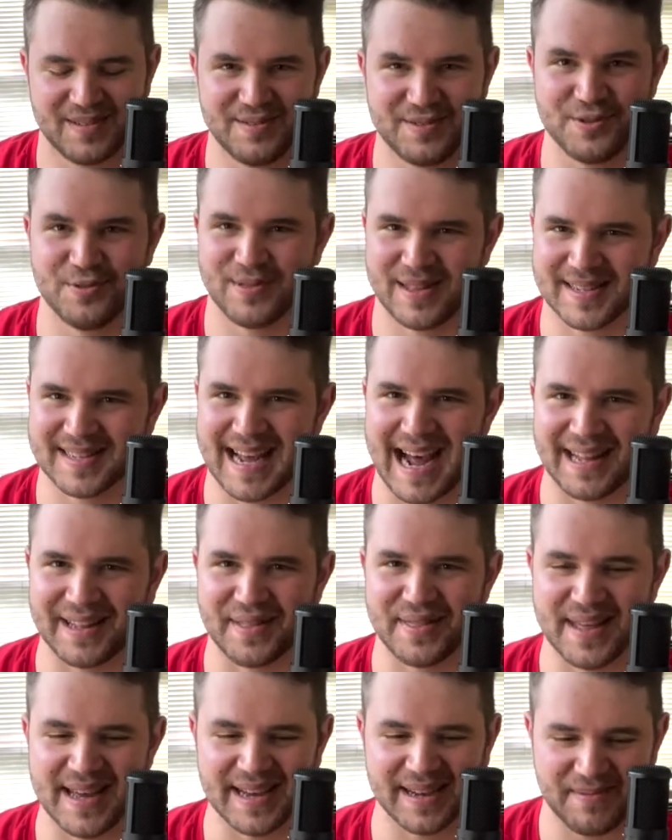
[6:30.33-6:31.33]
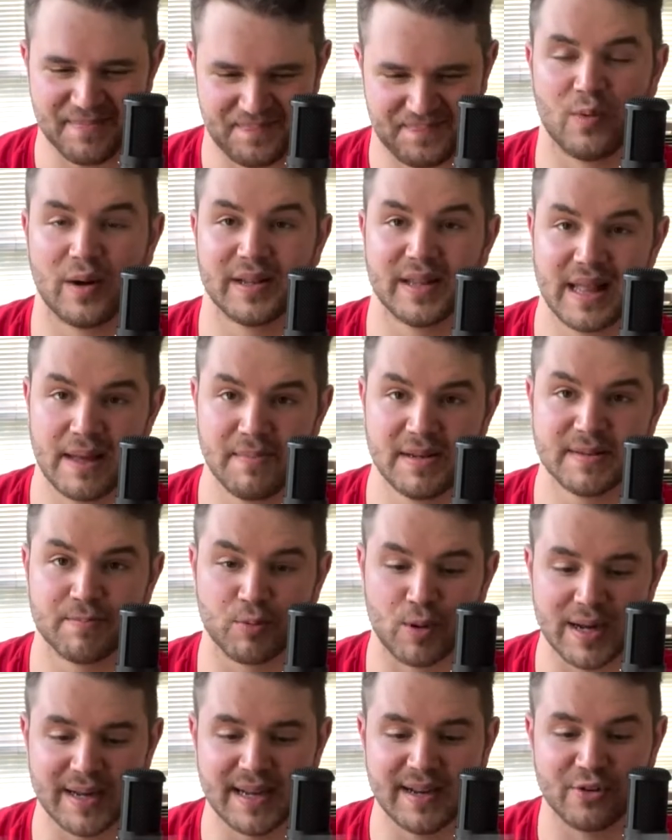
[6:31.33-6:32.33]
do this kind of thing. One of them is
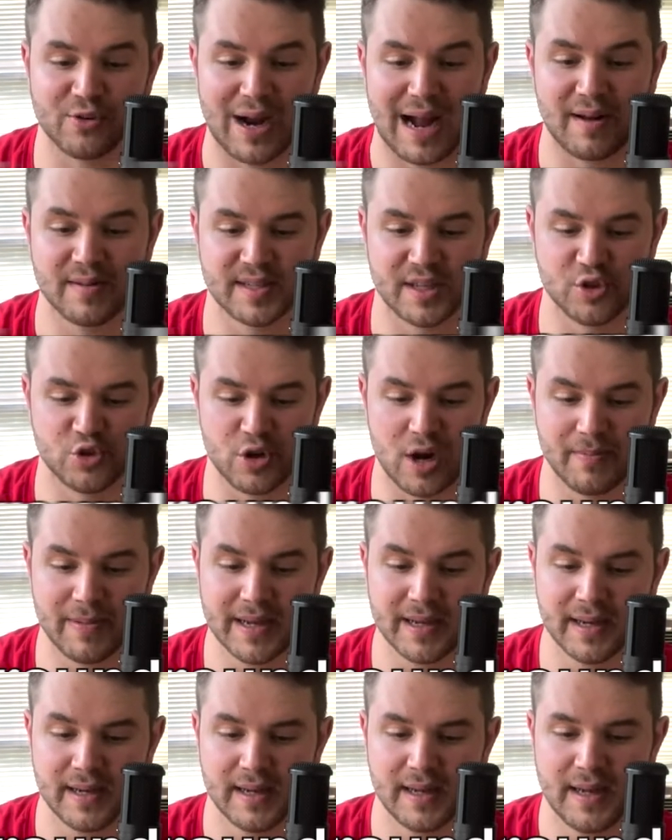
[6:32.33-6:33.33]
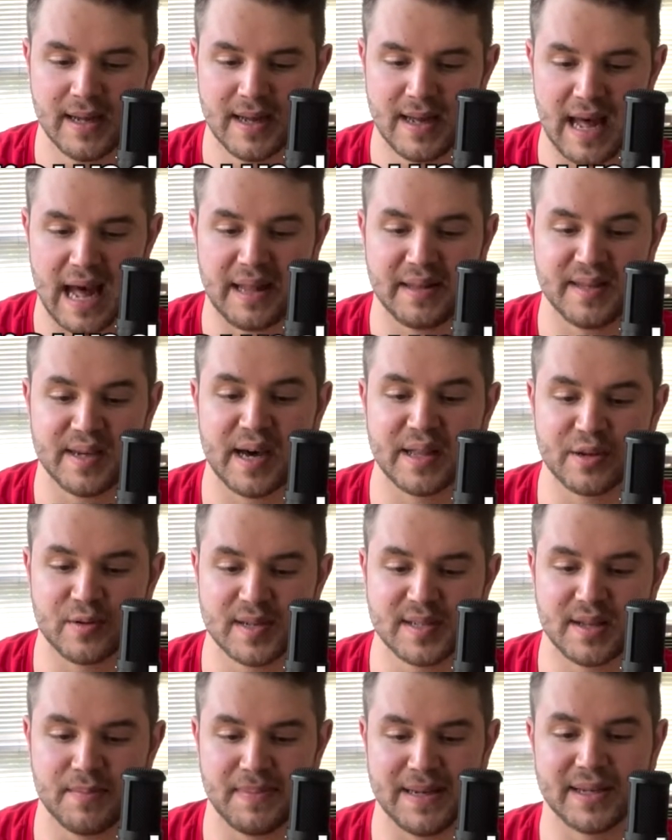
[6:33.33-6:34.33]
Breaking Grounds in Drumming, and the other
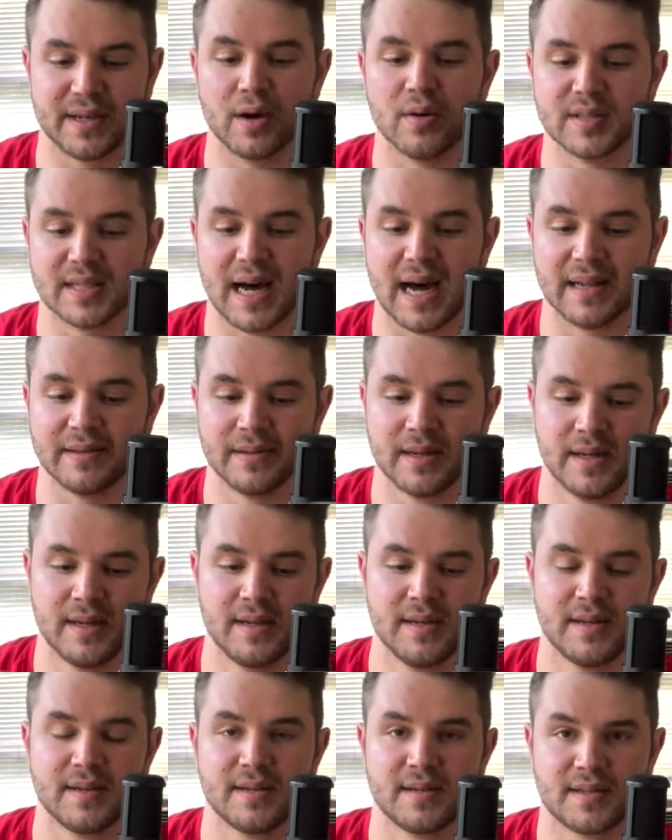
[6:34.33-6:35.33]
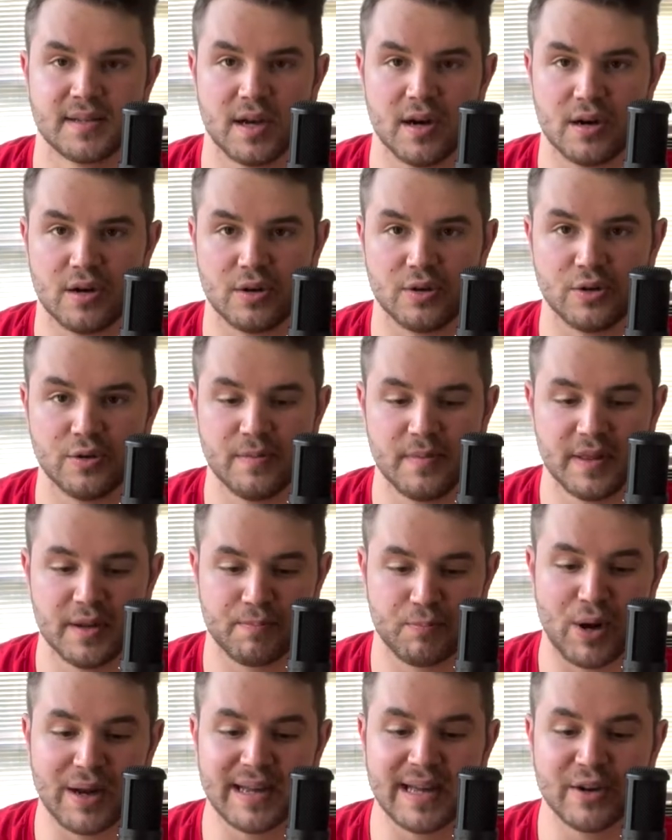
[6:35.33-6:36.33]
is The Beat Goes On. So the
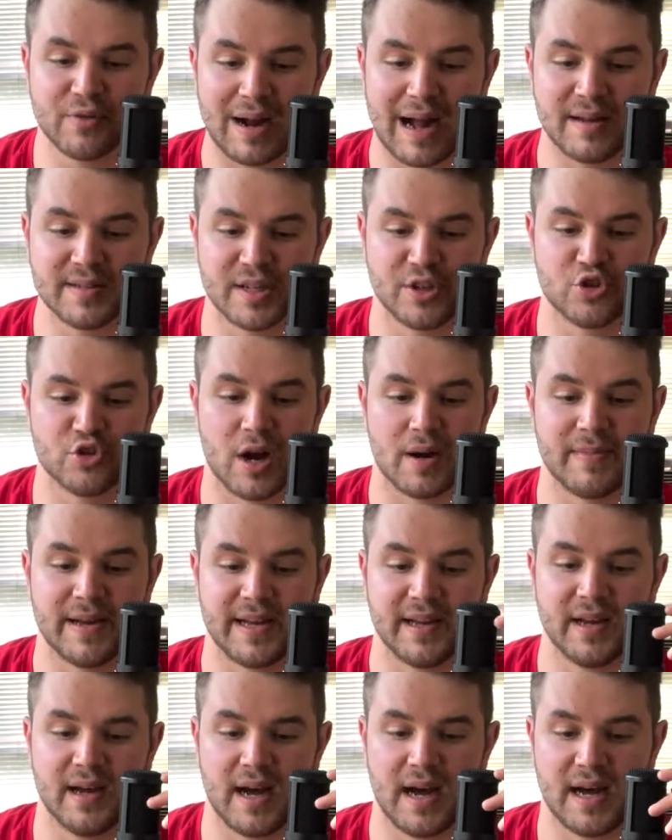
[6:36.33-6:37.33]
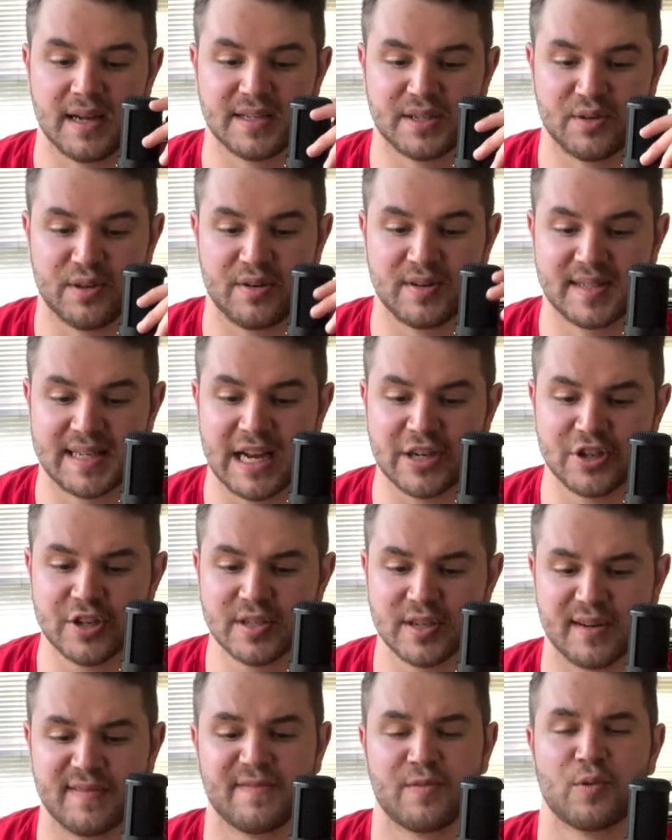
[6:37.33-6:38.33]
Breaking Grounds in Drumming, so their
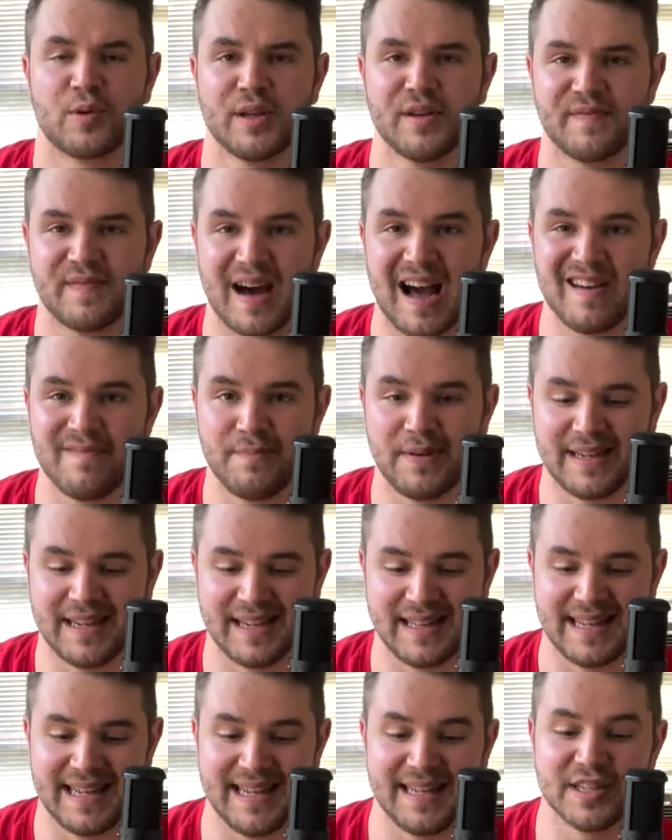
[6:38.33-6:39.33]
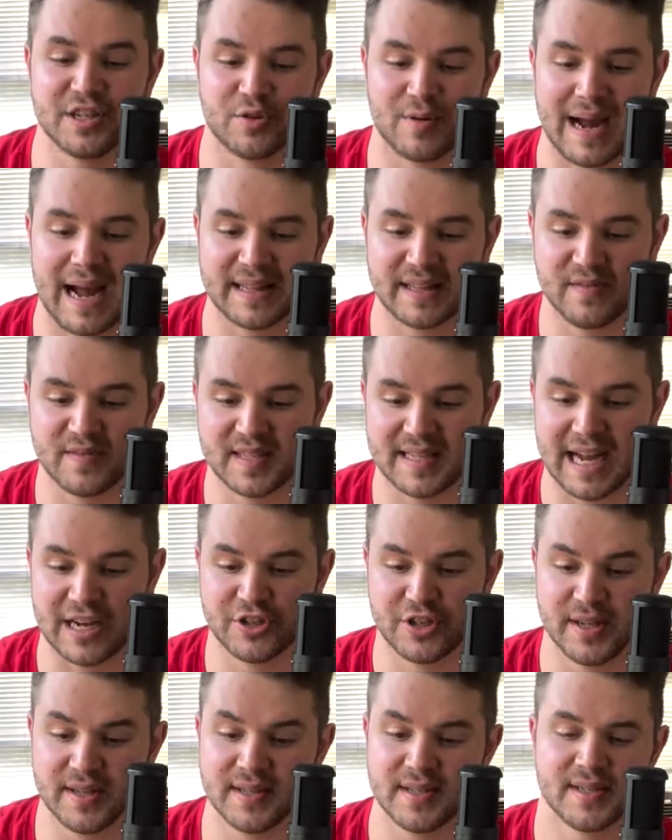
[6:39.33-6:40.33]
sessions are 45-minute interactive
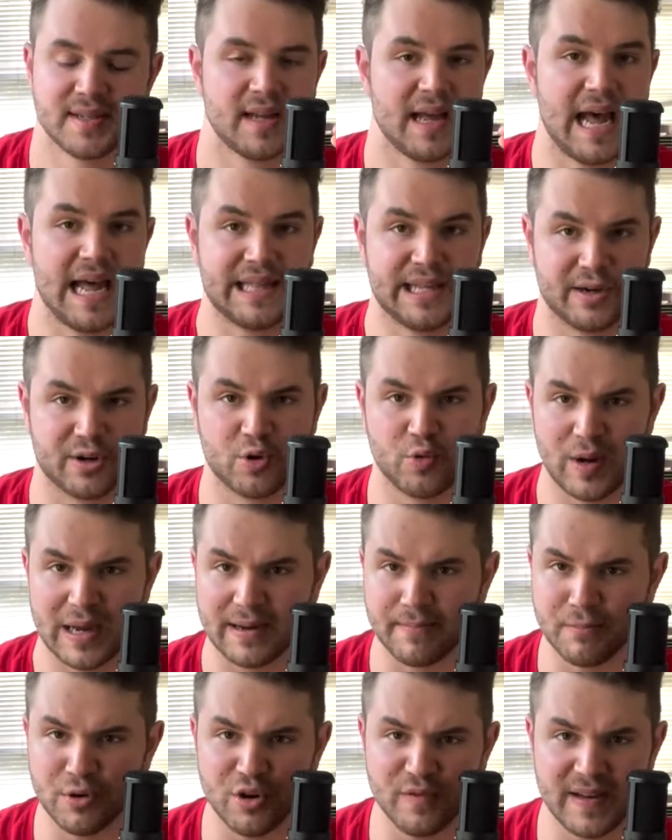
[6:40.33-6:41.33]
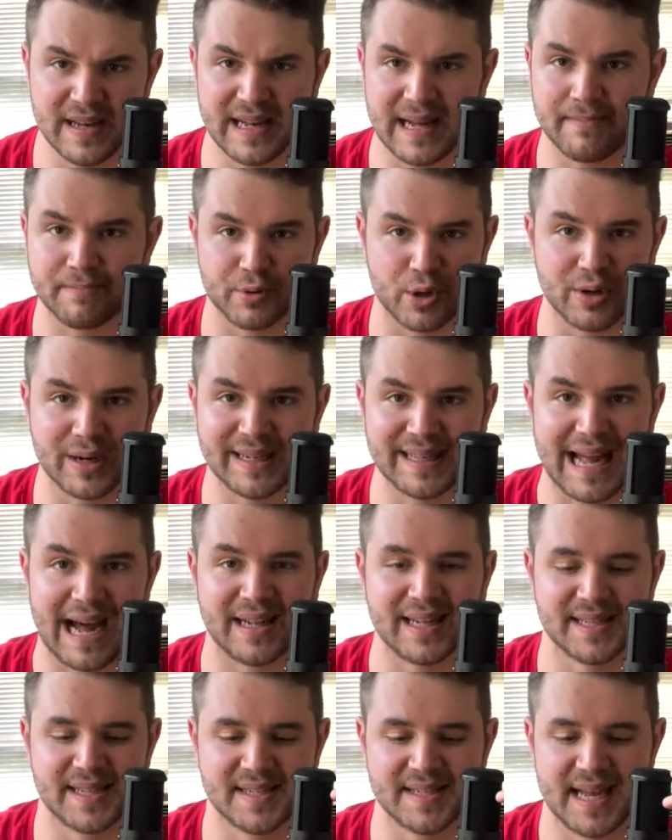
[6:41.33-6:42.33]
sessions, and they're quick moving and broken
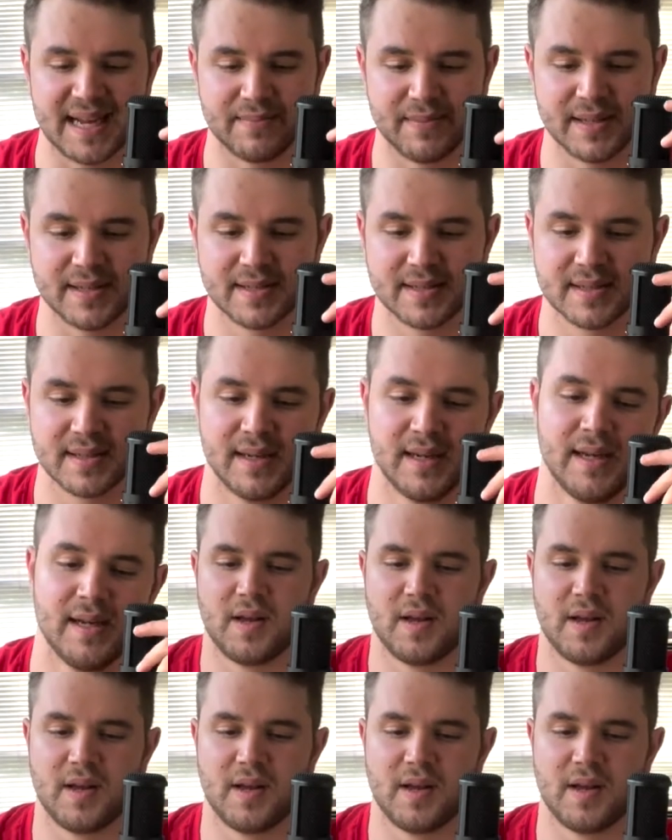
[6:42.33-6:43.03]
down into segments.